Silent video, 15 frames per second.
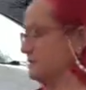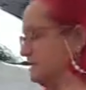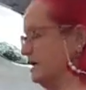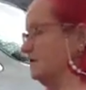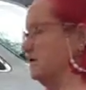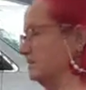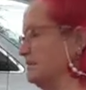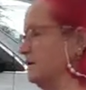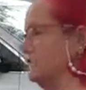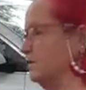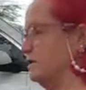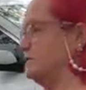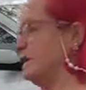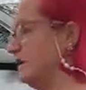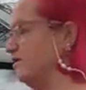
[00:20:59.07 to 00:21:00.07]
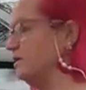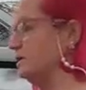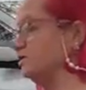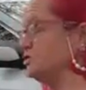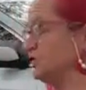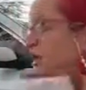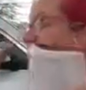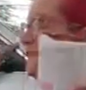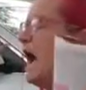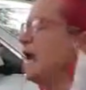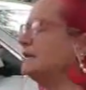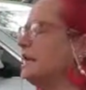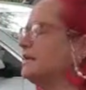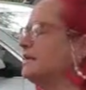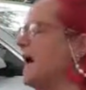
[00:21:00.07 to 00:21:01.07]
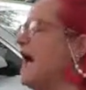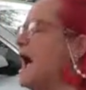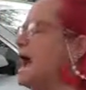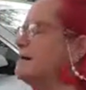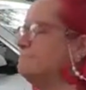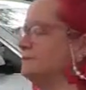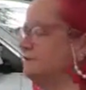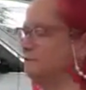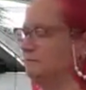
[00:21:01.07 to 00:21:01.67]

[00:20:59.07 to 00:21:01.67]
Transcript: et cetera, et cetera, et cetera. And she yelled at them!